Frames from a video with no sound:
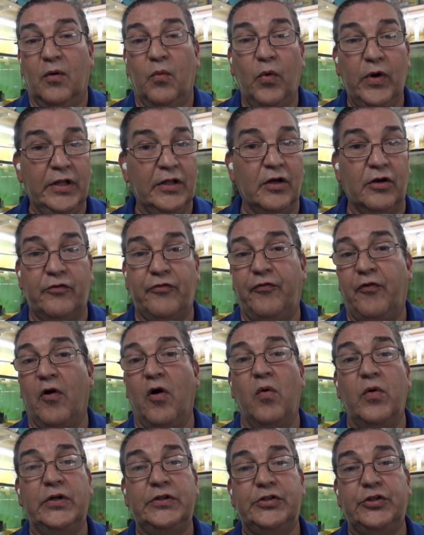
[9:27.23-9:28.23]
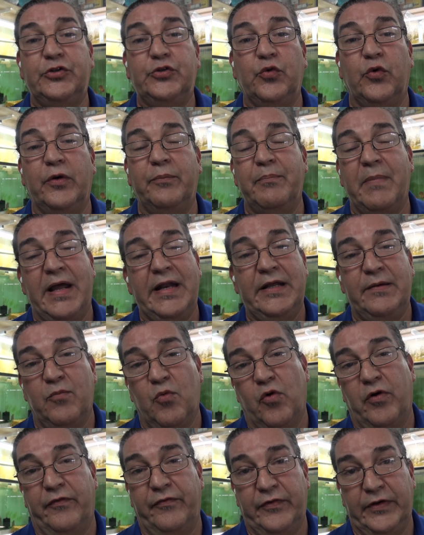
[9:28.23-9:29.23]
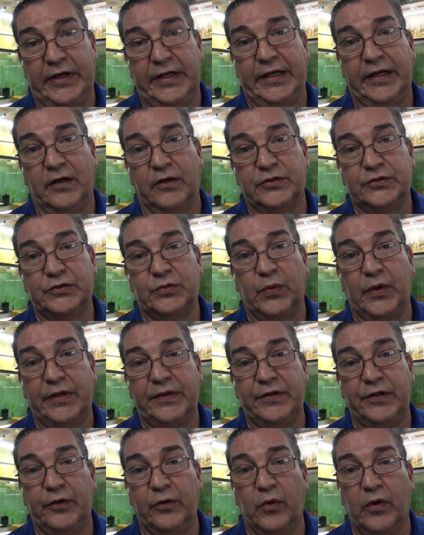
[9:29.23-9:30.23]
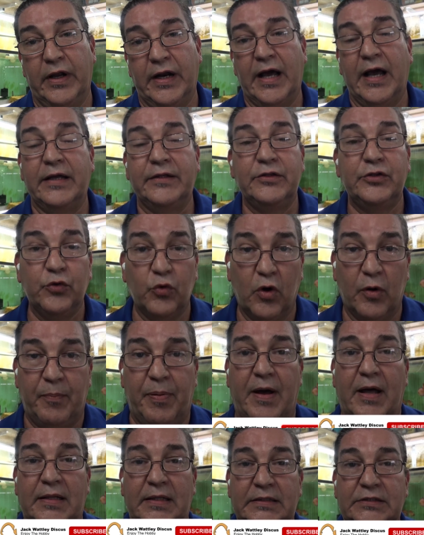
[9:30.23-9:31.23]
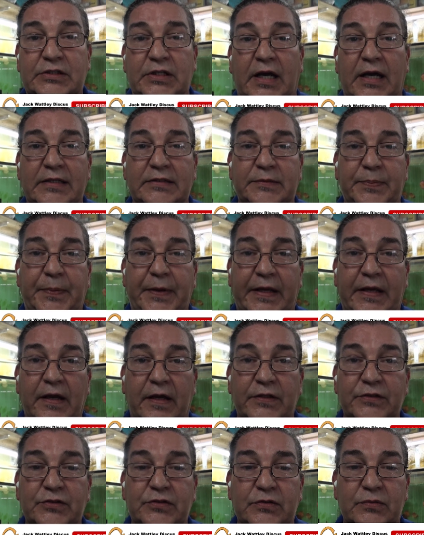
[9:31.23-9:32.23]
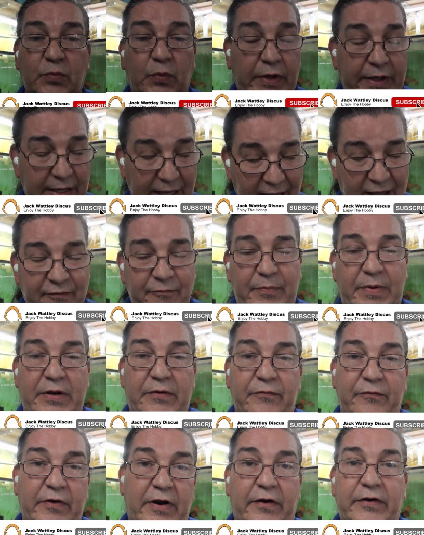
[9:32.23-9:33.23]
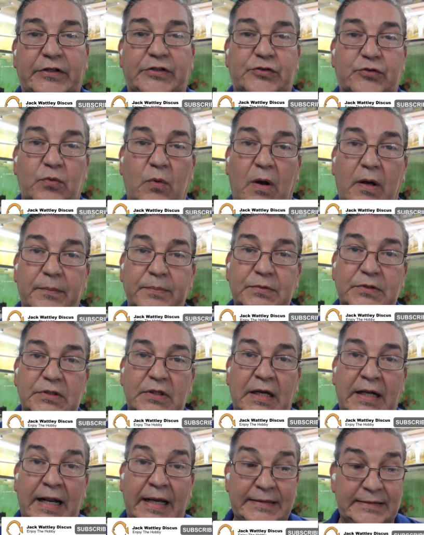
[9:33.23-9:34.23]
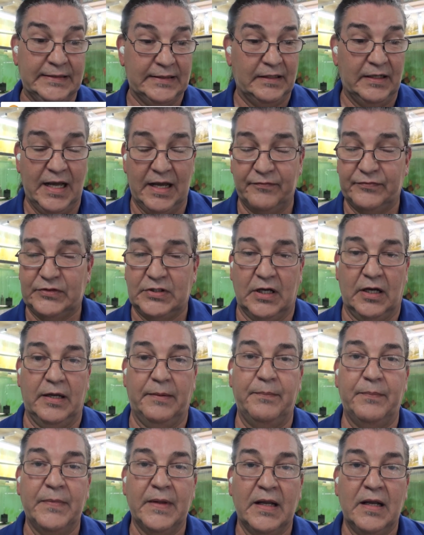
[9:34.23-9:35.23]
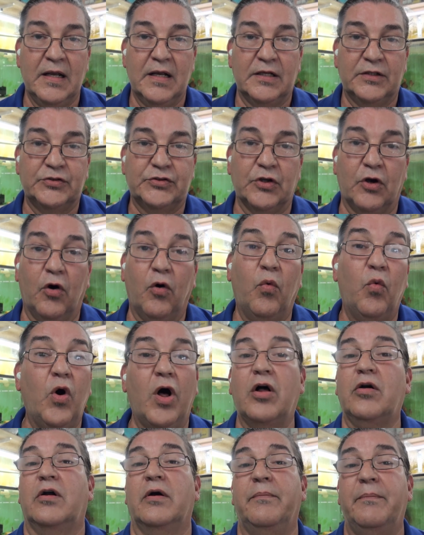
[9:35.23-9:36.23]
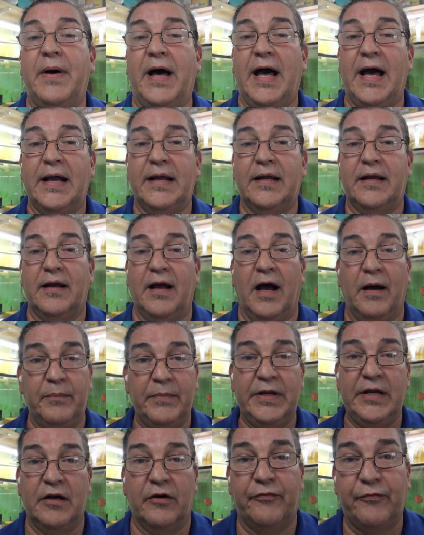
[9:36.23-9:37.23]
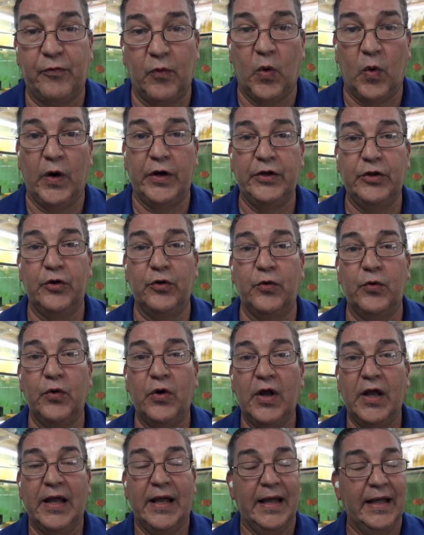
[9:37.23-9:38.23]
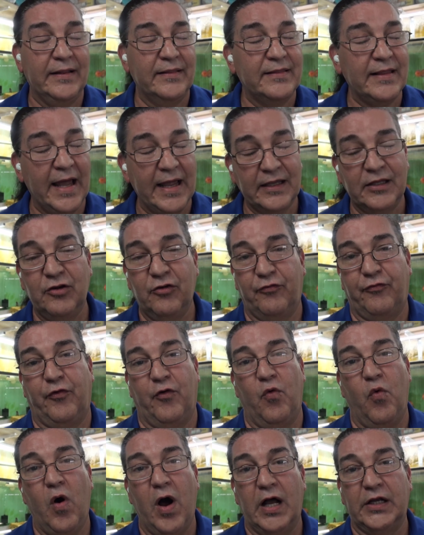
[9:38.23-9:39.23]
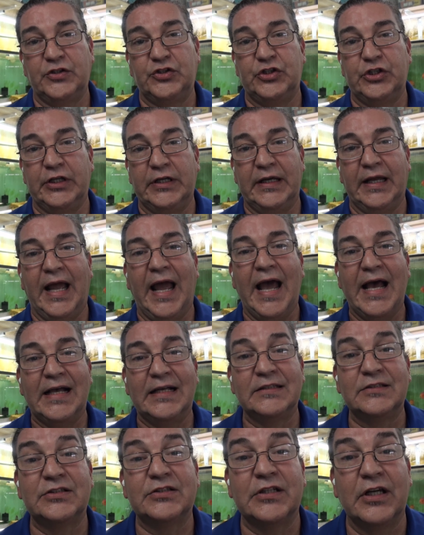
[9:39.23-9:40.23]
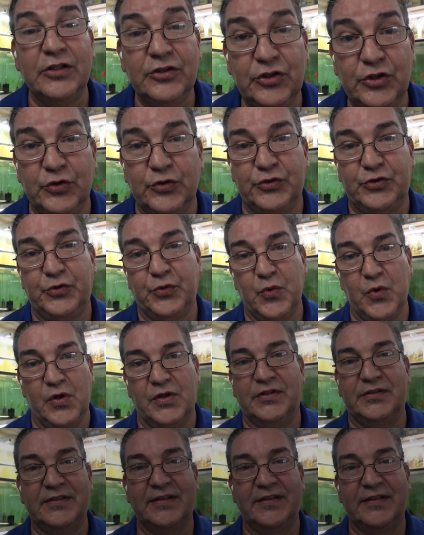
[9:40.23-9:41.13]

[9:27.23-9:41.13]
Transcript: we look forward to doing many more videos with you. And I do apologize because we have been very swamped and I didn't have time. So welcome back, I'm here for you, and thank you for watching as usual.